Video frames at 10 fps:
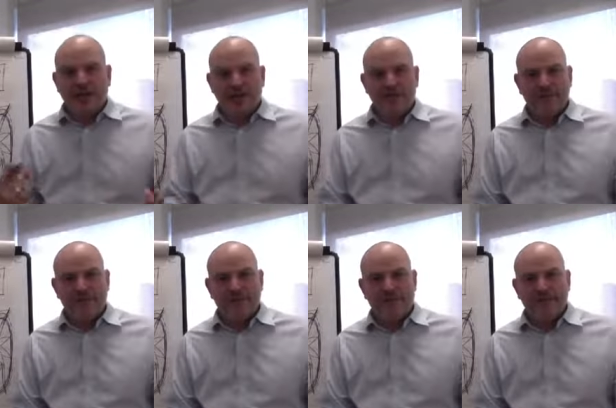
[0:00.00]
and I feel
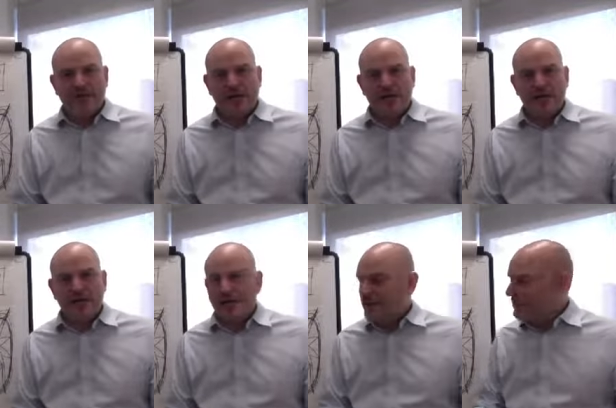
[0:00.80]
better.
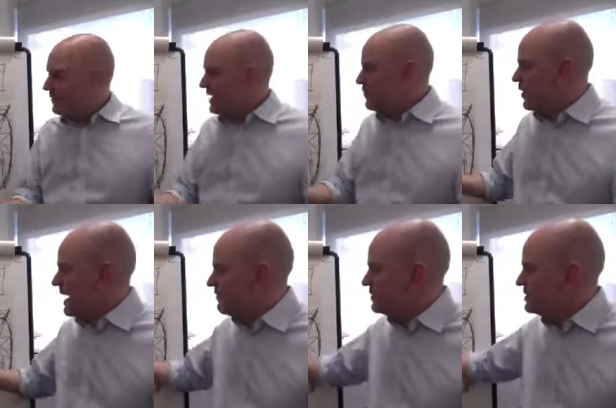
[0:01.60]
But then what
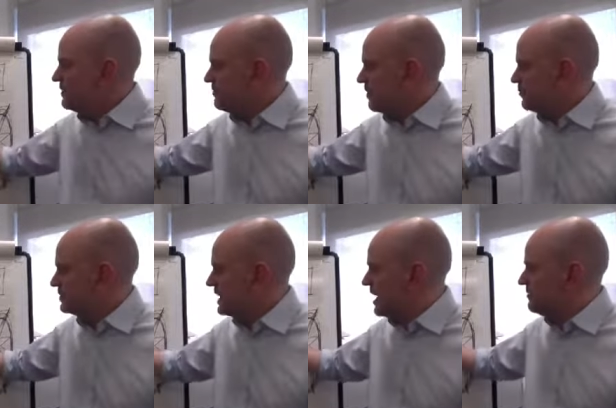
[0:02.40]
happens? It
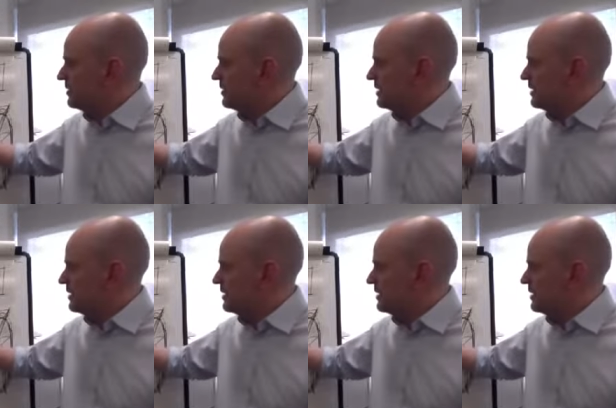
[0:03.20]
bubbles up,